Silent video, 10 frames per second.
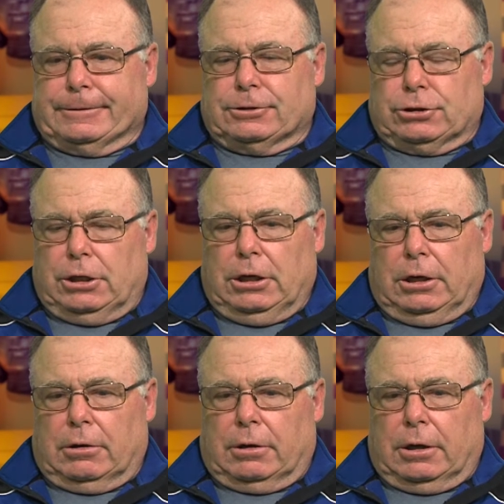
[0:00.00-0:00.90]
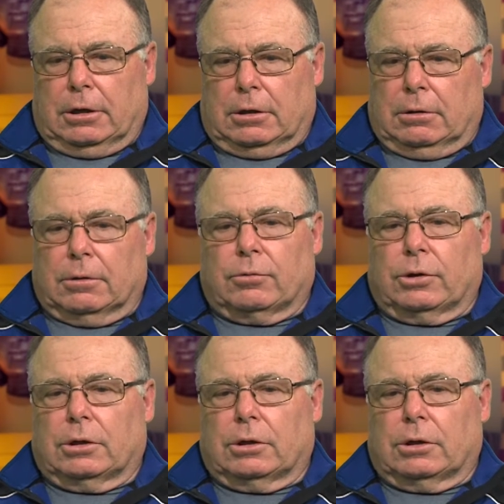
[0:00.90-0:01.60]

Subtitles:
ski area, and we